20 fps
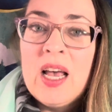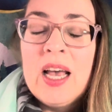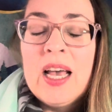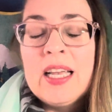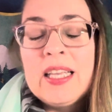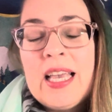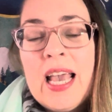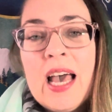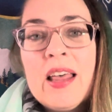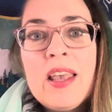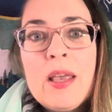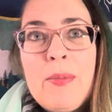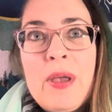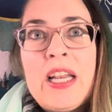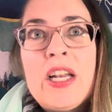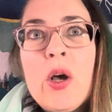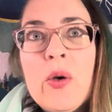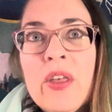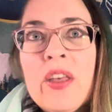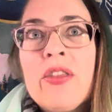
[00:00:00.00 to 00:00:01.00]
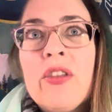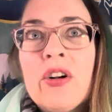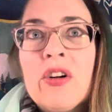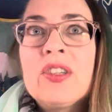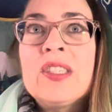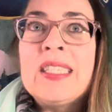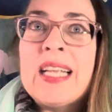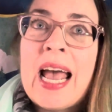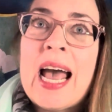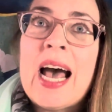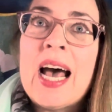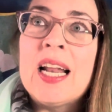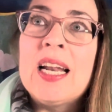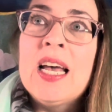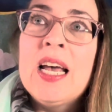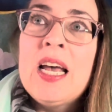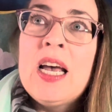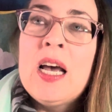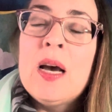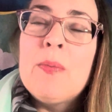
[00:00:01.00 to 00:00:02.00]
Yeah, they may know that they're sad,
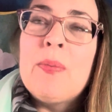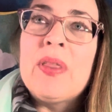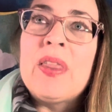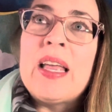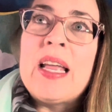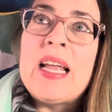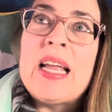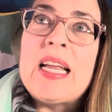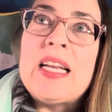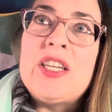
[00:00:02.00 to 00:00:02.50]
but they